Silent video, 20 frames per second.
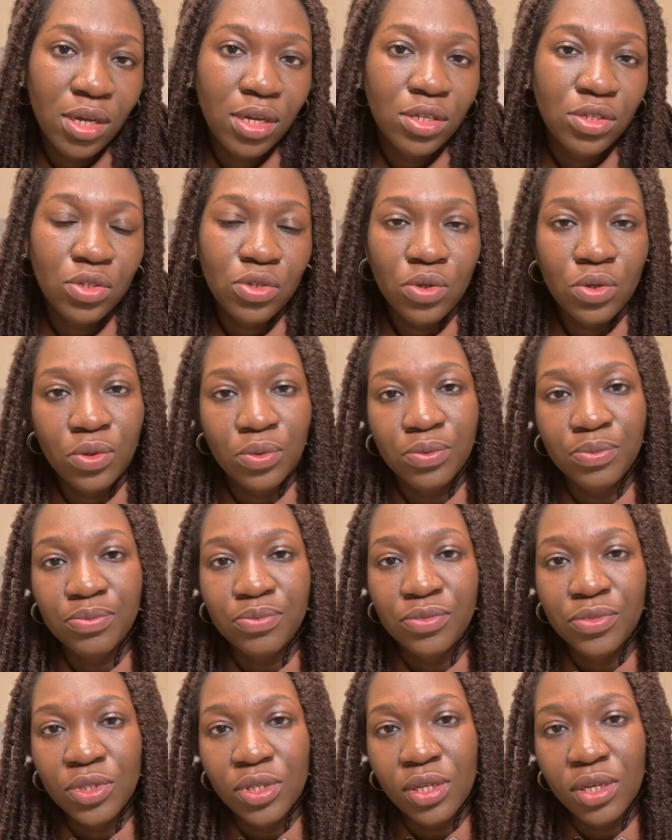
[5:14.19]
So
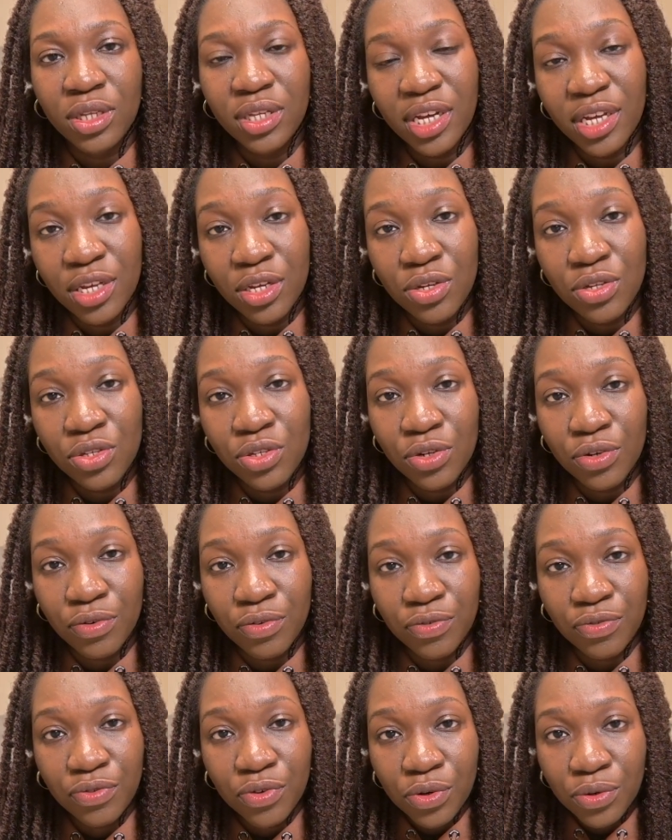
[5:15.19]
either you use your
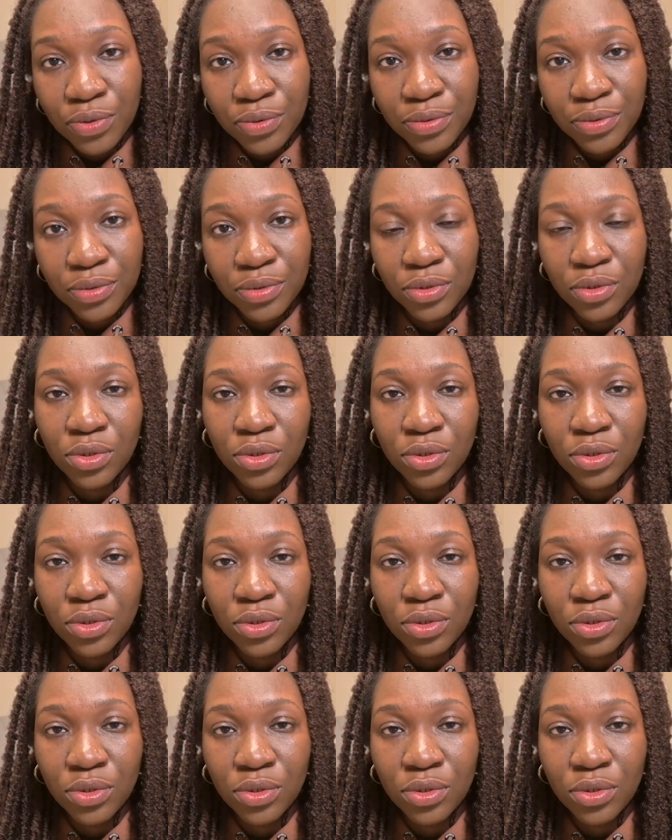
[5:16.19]
phone